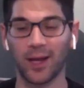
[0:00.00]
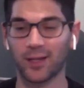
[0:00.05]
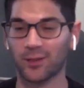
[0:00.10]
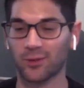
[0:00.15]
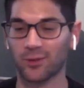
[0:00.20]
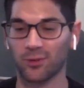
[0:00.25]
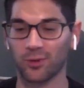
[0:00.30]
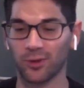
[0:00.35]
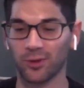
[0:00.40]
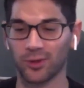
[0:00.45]

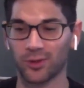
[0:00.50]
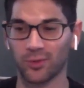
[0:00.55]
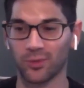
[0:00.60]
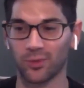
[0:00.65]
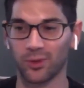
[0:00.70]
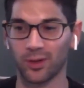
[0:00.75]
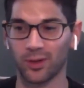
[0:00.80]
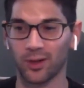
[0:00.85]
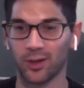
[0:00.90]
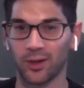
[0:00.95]
my scores
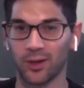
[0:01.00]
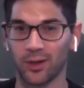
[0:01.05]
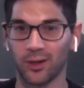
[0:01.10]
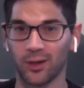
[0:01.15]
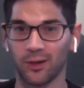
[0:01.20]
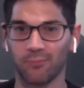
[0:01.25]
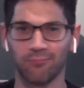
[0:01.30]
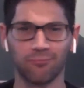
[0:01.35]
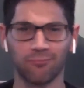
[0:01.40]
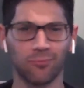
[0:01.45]

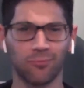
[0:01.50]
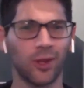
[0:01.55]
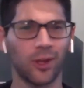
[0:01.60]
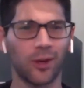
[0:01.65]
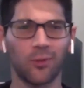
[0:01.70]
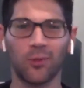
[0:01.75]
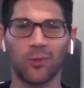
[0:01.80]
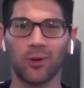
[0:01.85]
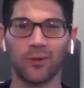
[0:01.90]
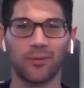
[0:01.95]
were
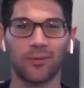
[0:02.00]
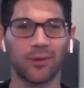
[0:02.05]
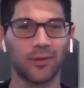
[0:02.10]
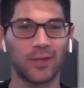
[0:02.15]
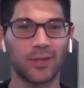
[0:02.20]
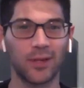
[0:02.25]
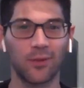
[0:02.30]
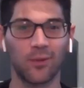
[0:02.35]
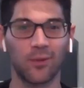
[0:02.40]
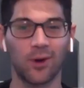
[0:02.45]
like
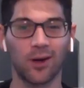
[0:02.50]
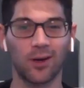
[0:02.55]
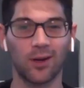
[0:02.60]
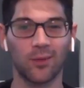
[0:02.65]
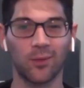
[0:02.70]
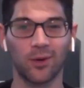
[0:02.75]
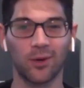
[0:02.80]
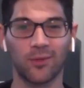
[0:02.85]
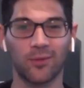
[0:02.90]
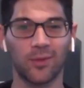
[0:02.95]

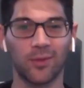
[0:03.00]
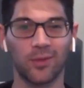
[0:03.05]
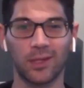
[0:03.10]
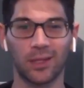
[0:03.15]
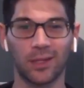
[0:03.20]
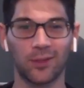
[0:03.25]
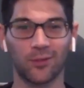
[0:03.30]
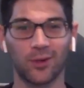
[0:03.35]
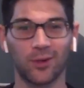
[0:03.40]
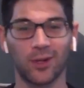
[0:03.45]
151 and
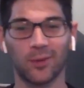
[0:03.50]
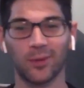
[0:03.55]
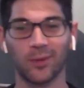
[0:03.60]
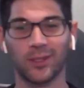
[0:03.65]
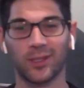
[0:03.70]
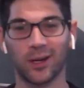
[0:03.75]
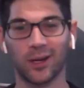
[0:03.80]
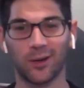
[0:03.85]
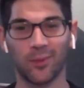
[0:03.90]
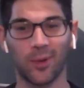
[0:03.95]
153,
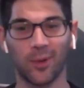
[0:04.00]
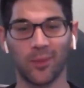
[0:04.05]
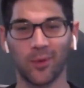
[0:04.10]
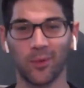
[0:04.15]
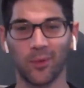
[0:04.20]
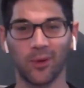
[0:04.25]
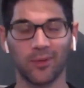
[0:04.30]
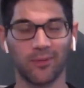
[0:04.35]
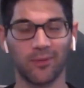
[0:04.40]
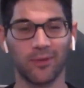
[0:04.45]
which I
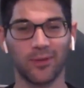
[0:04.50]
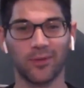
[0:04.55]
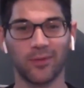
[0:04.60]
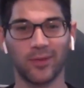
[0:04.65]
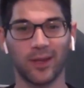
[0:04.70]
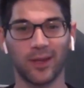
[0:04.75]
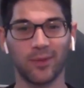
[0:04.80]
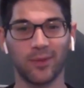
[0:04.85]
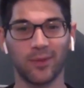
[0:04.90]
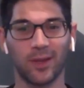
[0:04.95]
remember
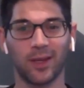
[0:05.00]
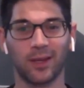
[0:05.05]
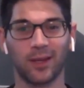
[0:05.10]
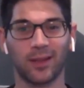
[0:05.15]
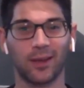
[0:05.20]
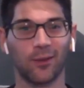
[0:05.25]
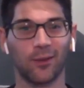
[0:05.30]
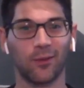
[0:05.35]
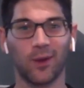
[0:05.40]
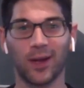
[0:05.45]
150
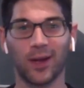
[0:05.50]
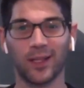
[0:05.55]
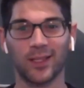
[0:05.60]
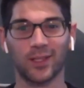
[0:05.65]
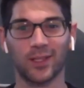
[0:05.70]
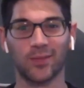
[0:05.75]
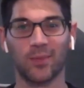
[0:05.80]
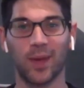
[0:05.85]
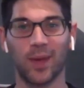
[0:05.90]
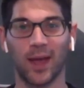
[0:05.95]
being like right
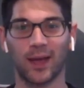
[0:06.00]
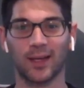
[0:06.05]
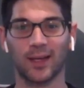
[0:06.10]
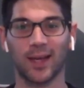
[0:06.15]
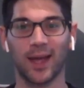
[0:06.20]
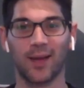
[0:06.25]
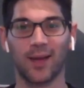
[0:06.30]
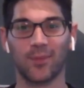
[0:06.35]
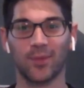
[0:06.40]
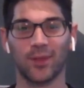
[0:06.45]
smack
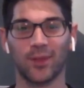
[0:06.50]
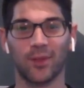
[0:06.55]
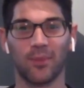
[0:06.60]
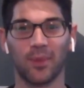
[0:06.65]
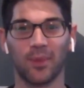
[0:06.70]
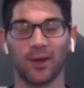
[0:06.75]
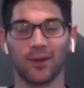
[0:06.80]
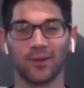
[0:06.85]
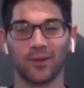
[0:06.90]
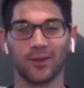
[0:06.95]
dab in the
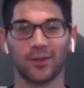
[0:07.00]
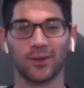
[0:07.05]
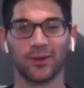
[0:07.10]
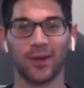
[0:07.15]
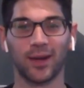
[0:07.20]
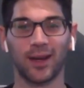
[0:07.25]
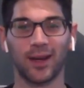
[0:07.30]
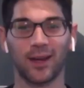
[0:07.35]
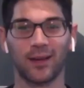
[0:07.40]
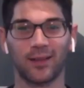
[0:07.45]
middle.
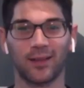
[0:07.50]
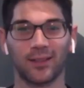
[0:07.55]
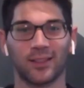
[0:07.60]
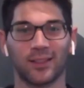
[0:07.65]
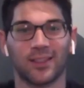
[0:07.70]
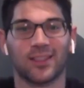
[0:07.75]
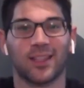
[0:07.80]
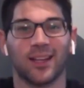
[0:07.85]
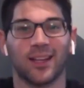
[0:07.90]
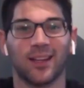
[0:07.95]
So I kind of
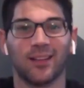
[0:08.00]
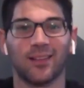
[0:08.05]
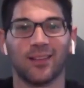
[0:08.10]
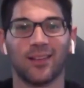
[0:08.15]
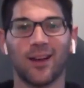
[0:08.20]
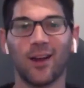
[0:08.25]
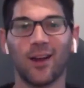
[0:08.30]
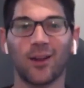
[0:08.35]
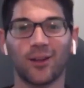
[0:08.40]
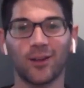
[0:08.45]
just said,
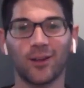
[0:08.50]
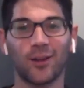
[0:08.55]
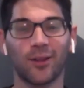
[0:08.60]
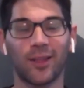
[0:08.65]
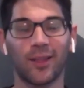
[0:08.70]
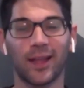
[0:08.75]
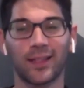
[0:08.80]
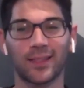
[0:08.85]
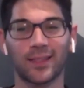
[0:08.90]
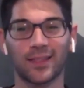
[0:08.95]

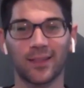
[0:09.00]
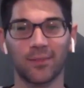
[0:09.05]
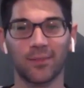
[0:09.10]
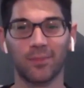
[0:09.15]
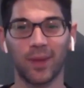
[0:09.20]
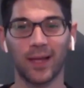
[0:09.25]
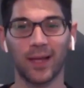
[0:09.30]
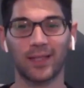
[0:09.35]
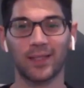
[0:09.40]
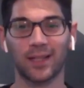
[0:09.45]
that's the
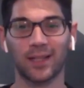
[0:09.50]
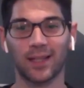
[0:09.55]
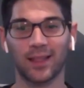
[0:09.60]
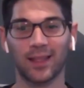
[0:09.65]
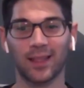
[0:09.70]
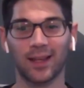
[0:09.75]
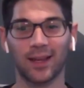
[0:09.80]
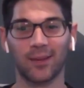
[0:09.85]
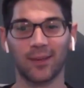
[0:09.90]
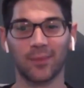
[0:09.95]
best I
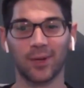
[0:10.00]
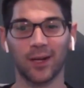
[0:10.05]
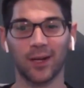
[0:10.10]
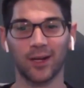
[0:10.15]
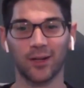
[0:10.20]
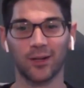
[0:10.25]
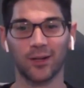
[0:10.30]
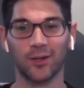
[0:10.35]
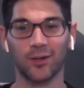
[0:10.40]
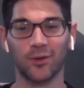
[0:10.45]
think I'm going
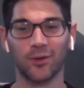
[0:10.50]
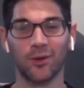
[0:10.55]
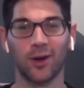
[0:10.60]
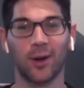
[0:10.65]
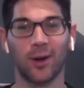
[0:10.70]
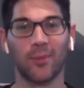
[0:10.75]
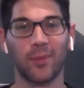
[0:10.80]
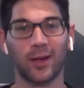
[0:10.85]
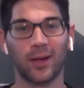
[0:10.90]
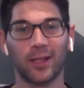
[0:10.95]
to do.
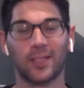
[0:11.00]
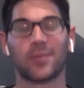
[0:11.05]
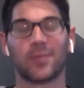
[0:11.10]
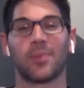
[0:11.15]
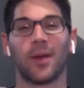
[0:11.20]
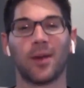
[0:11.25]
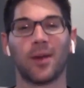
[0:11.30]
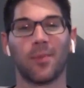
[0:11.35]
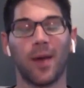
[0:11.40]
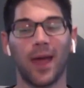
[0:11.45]
I'm going to
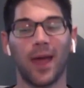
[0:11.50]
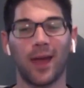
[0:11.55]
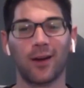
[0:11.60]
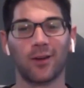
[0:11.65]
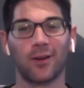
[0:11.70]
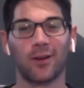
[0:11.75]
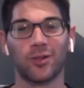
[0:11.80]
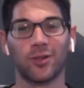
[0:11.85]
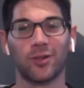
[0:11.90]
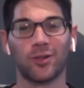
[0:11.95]
spend my
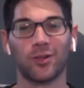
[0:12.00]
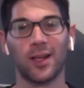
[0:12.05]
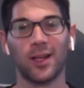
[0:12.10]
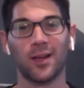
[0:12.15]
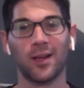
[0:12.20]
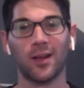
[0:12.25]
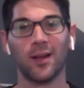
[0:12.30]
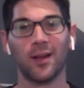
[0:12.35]
energy